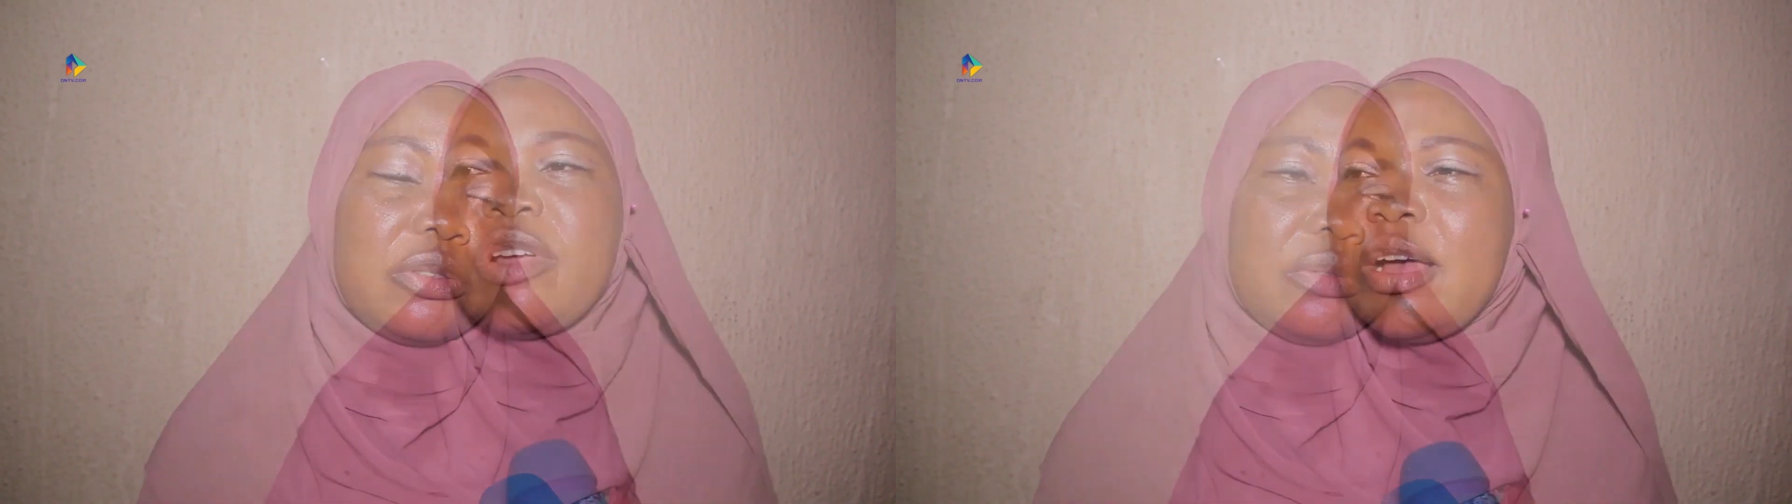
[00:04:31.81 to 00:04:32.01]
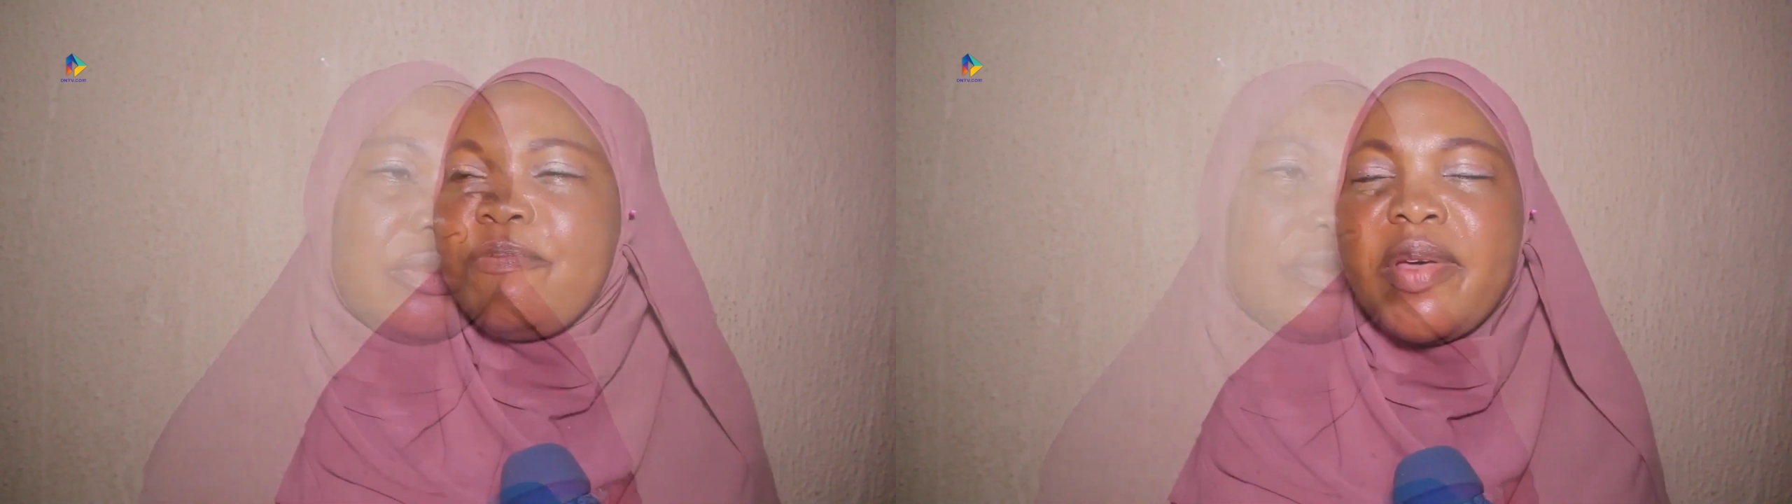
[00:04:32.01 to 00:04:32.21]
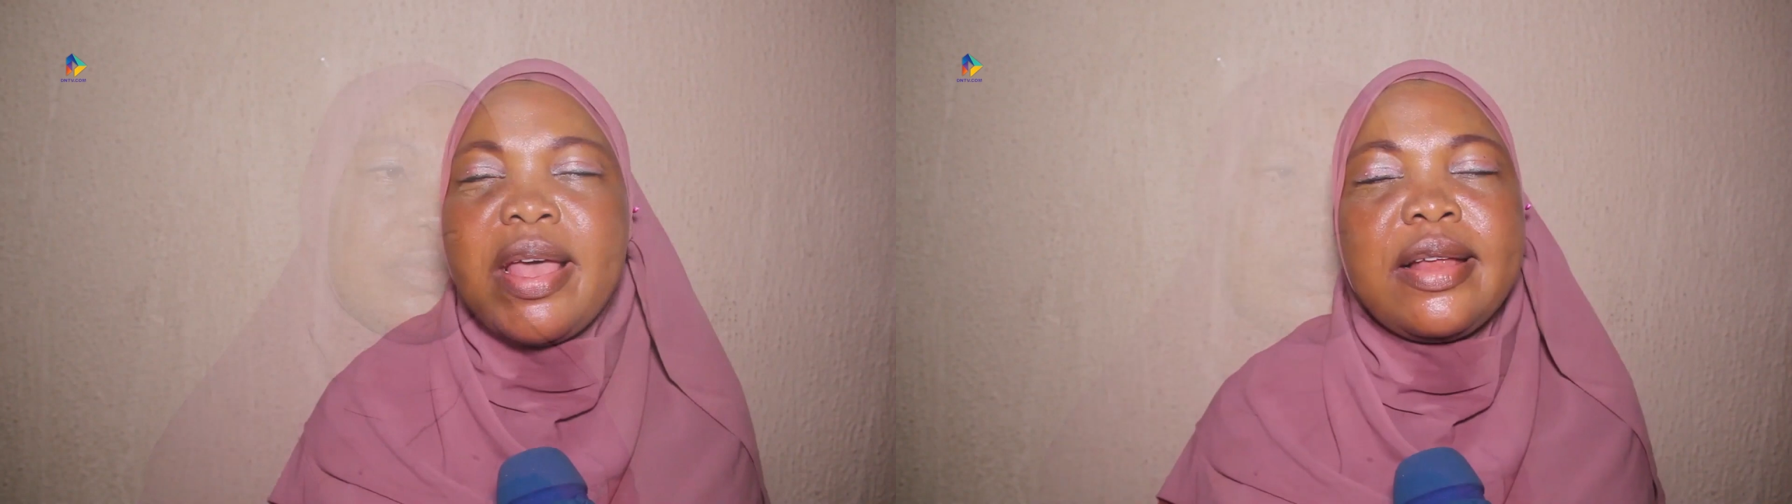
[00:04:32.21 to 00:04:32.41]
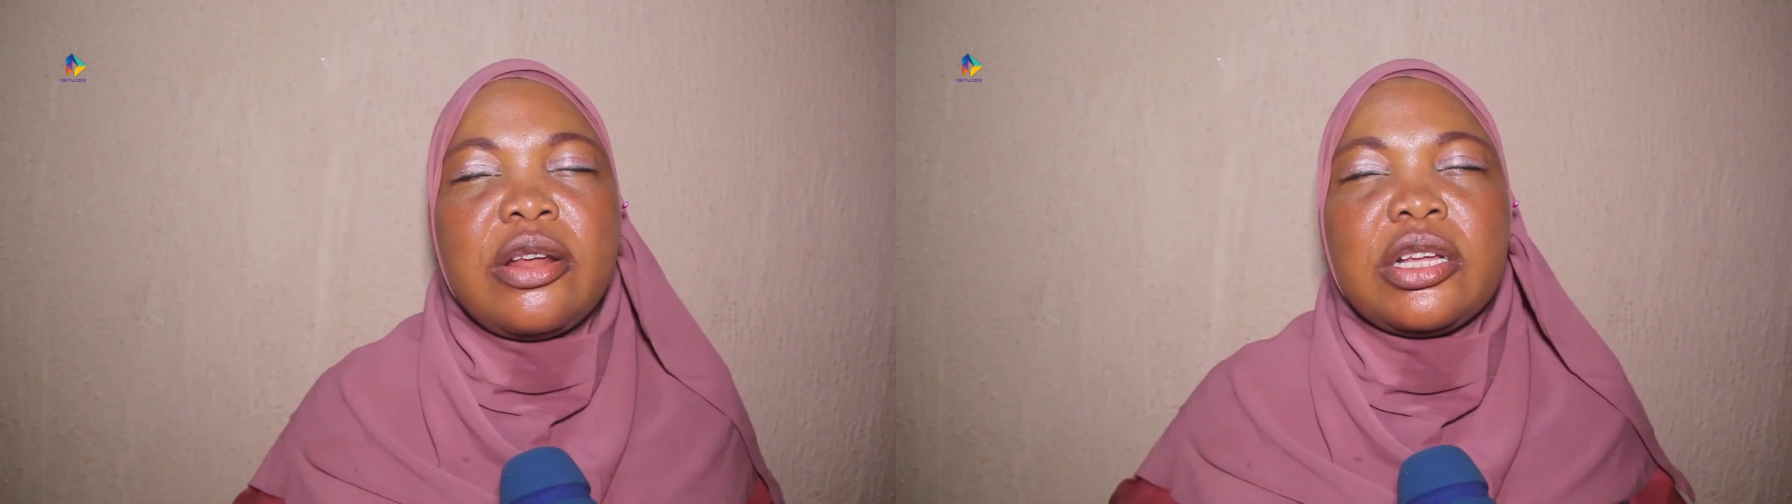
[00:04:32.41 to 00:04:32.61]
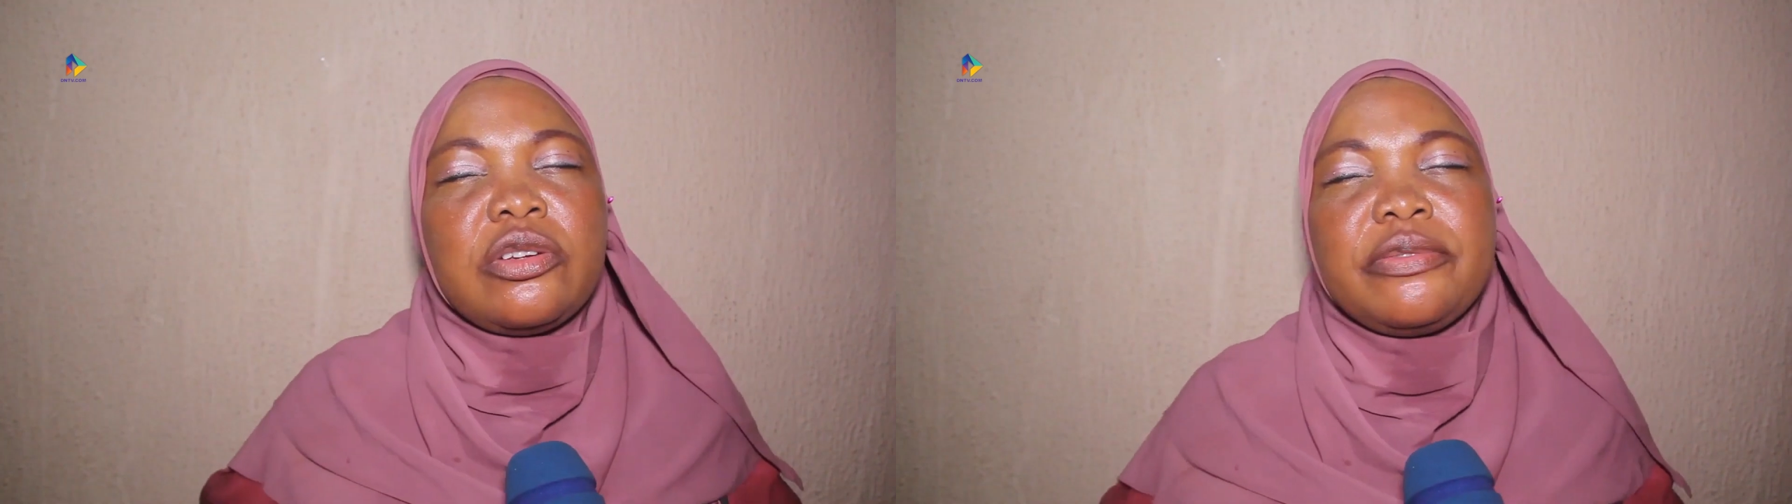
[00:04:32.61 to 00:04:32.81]
We are
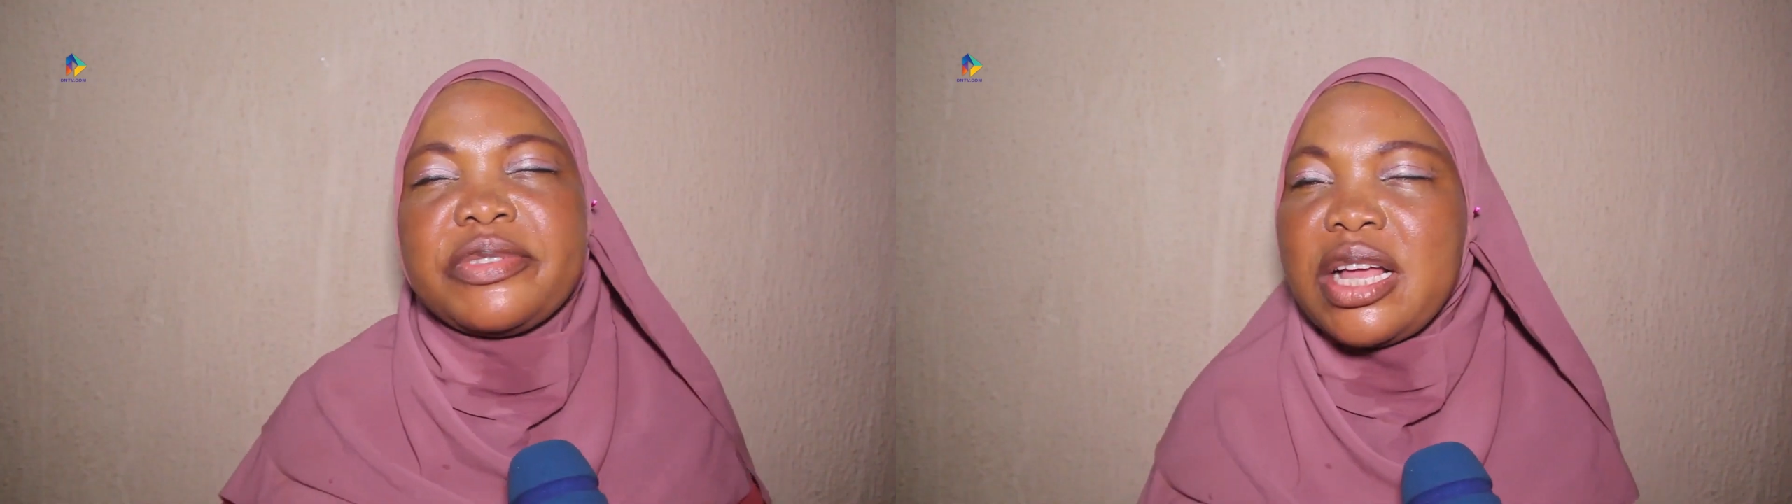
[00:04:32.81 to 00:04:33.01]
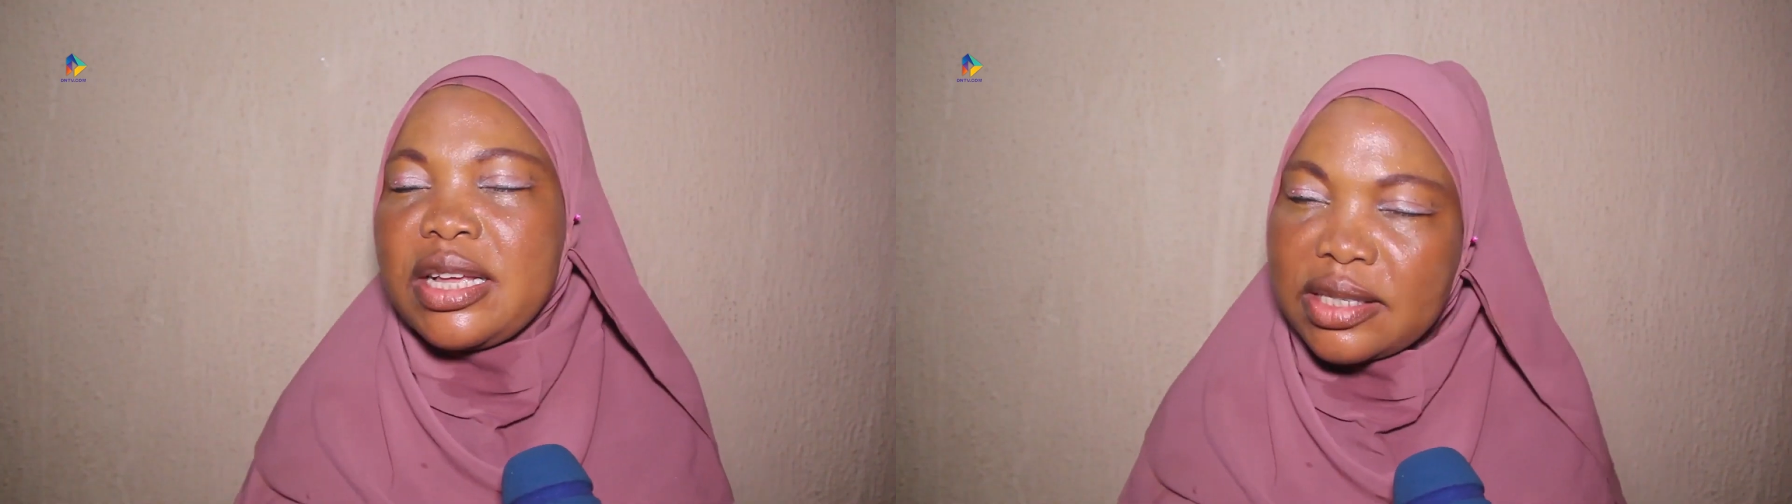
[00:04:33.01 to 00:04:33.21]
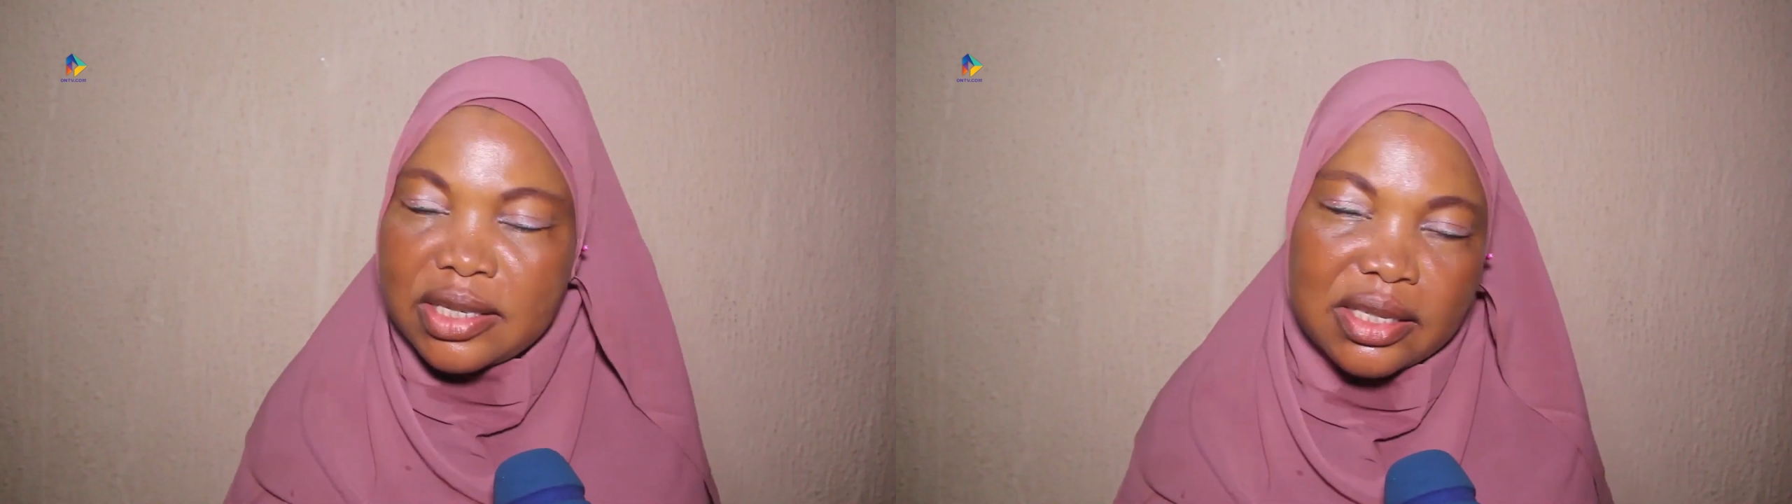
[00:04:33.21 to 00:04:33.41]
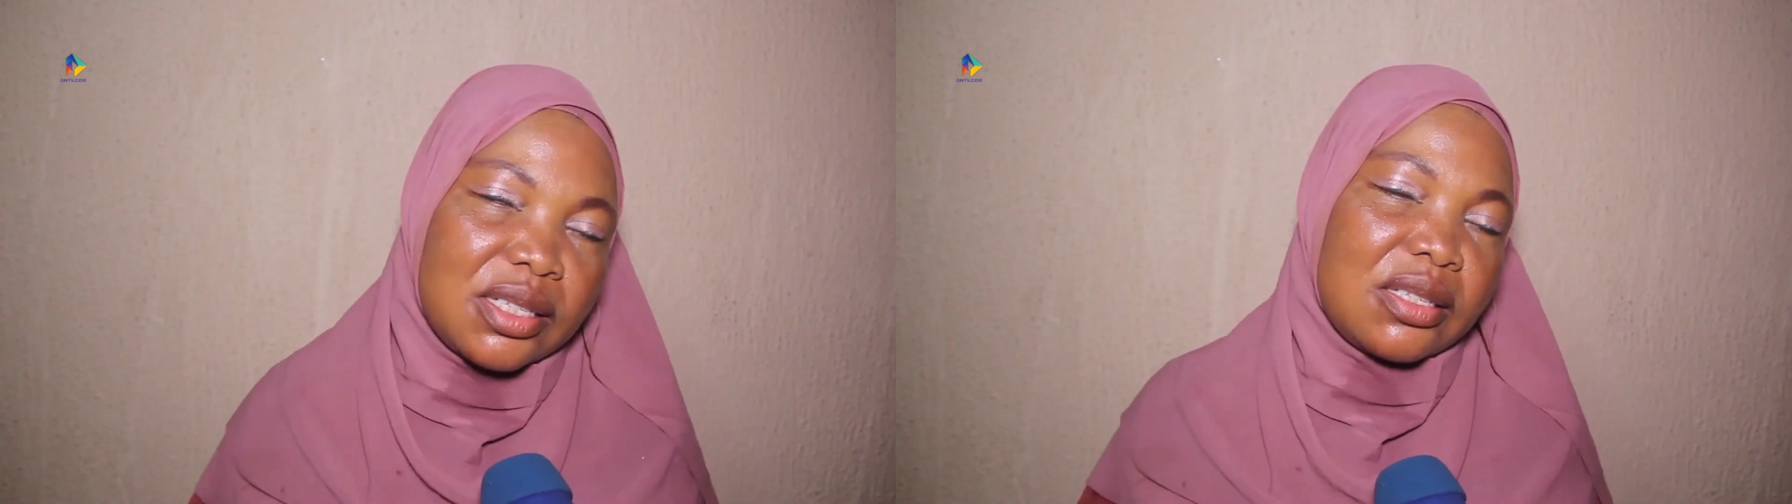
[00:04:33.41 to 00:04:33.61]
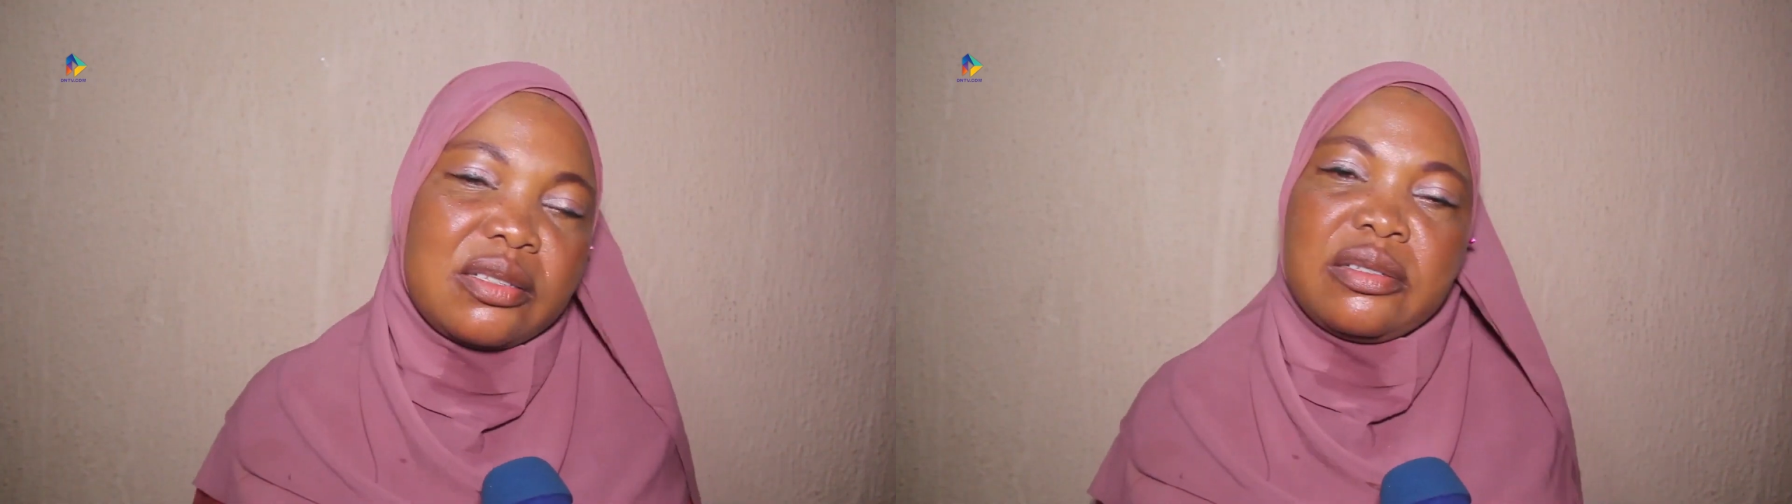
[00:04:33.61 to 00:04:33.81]
paying a lot of
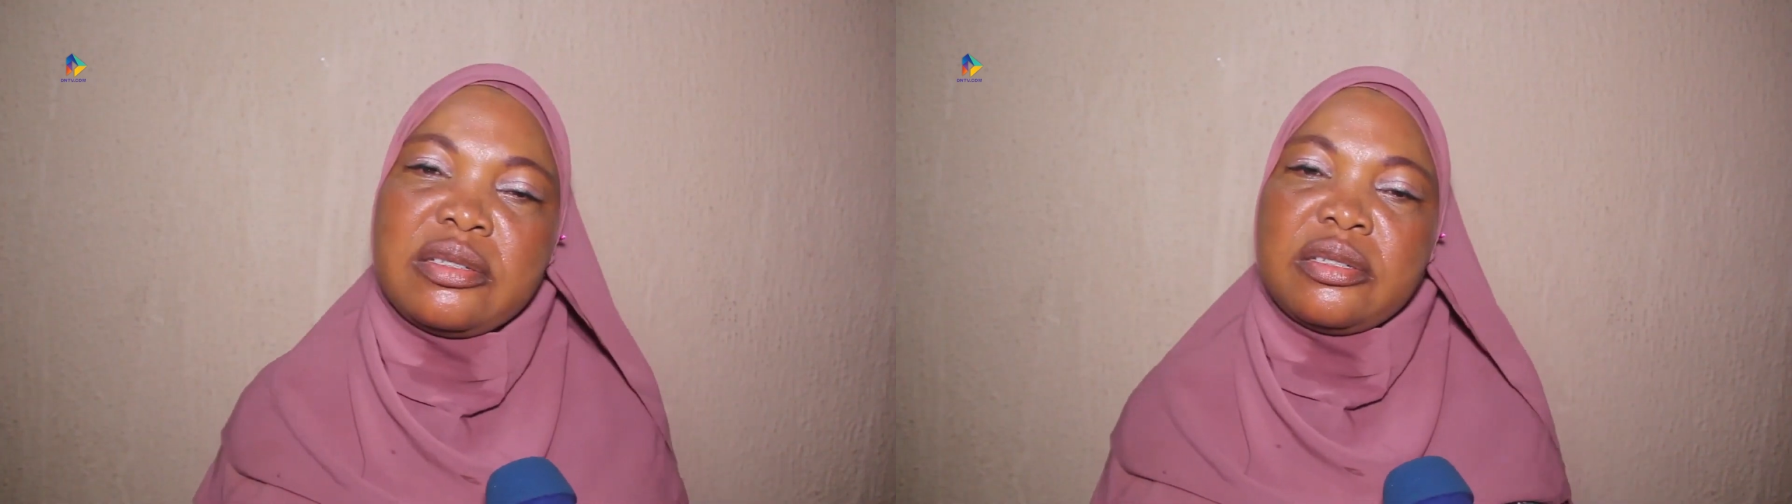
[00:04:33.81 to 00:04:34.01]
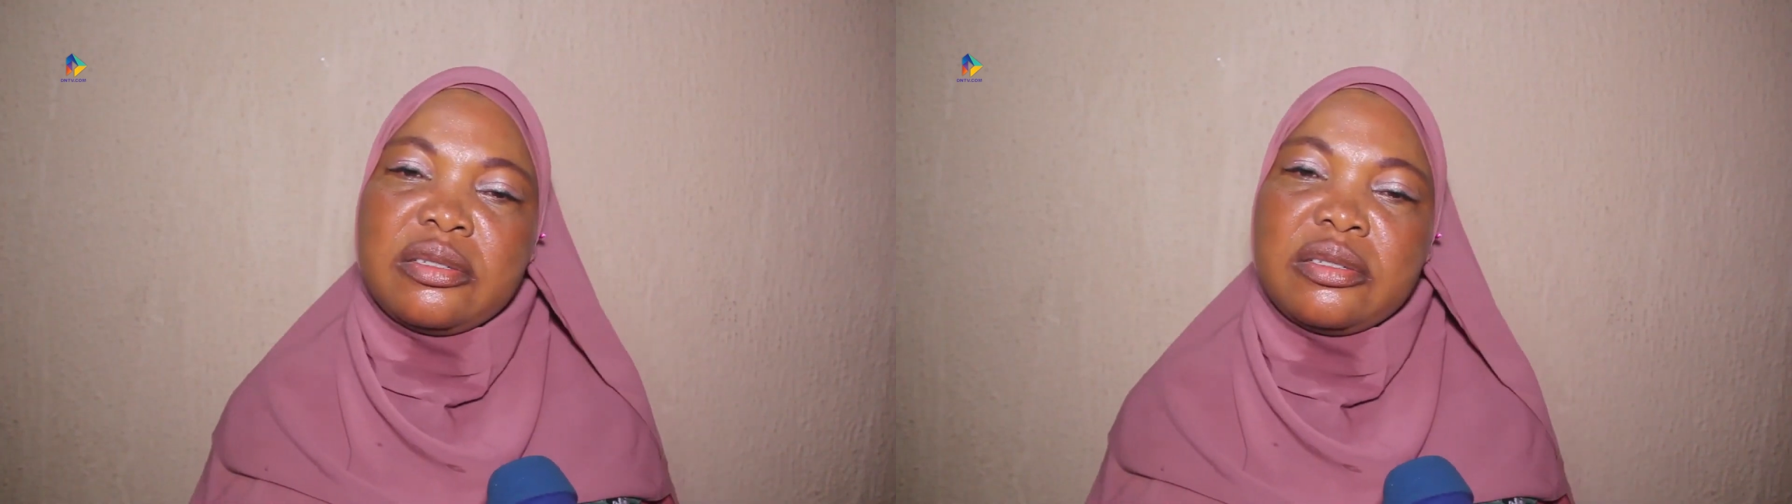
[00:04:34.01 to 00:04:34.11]
taxes